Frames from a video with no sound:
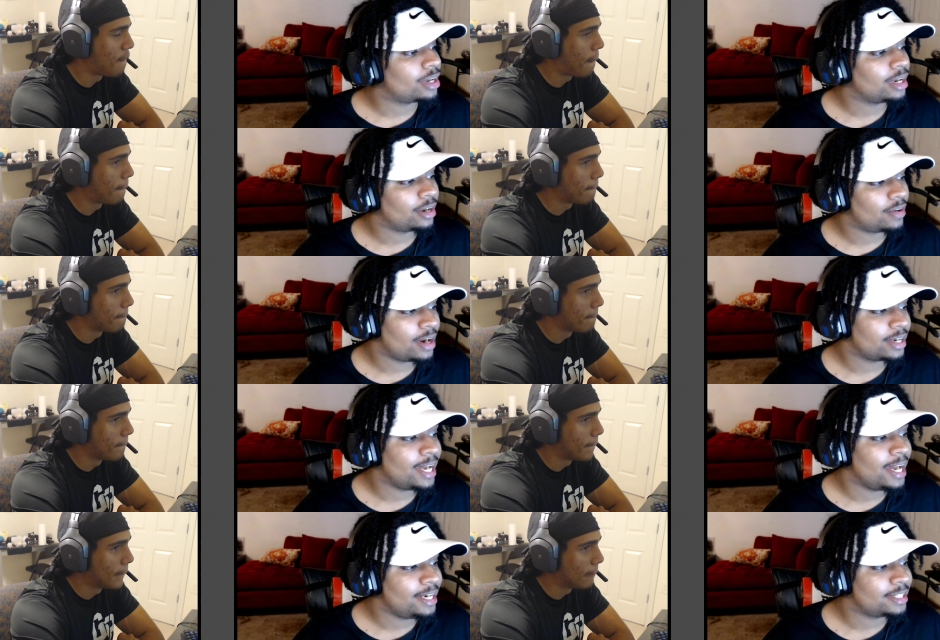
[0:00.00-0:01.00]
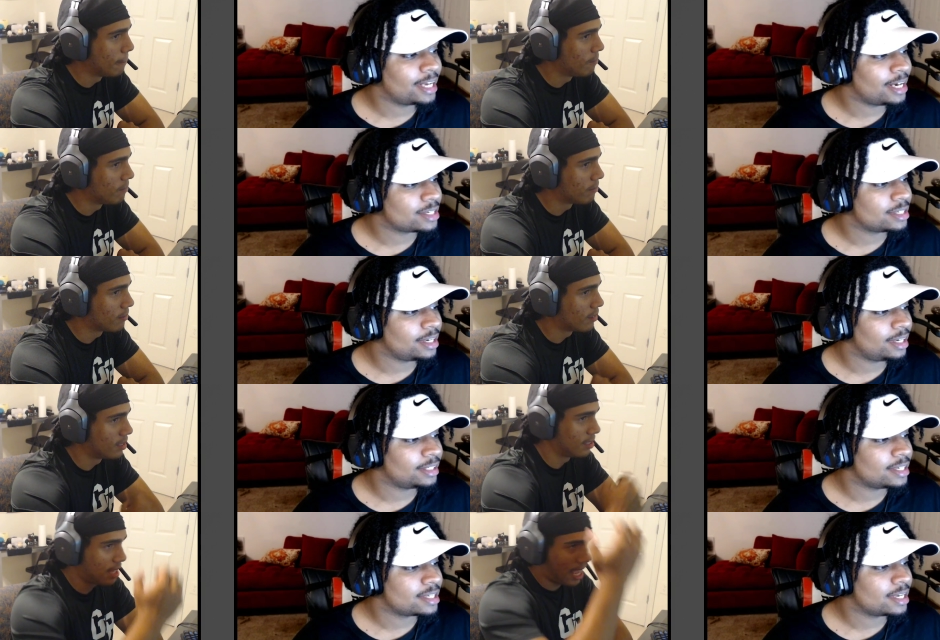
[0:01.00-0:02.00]
Speaker 1: around eighty thousand
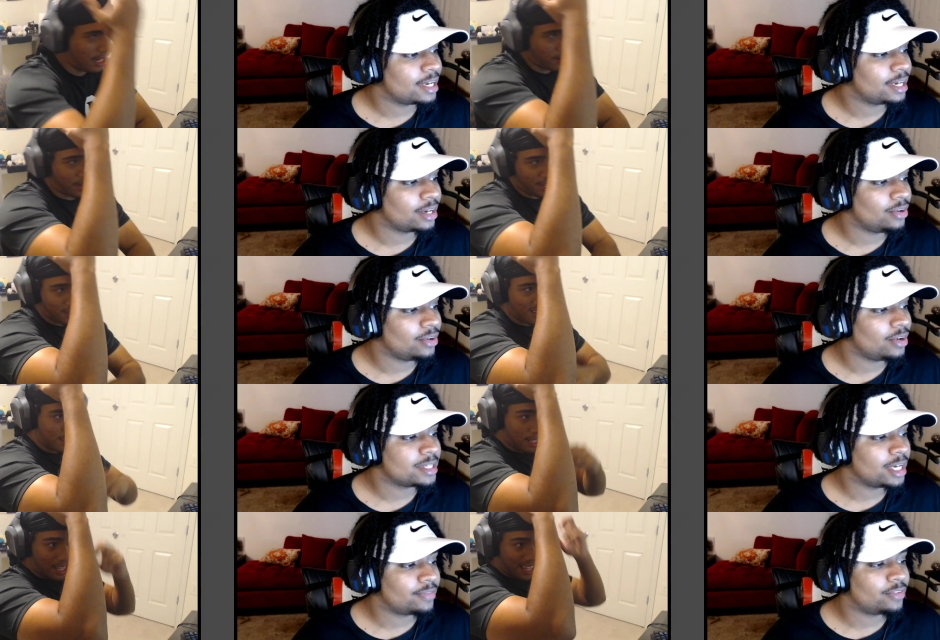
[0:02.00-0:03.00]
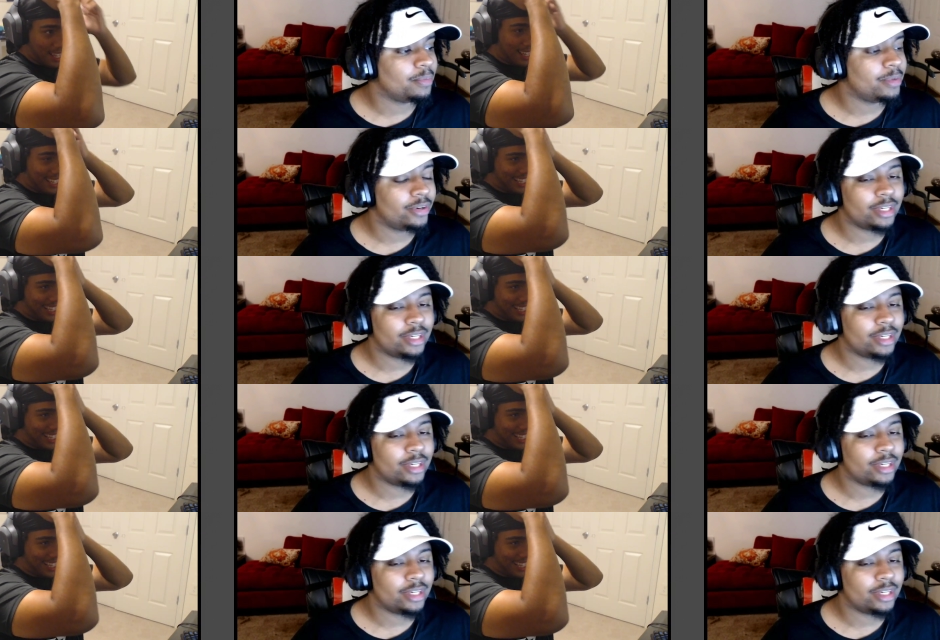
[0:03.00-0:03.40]
dollars and then go grand? up to several million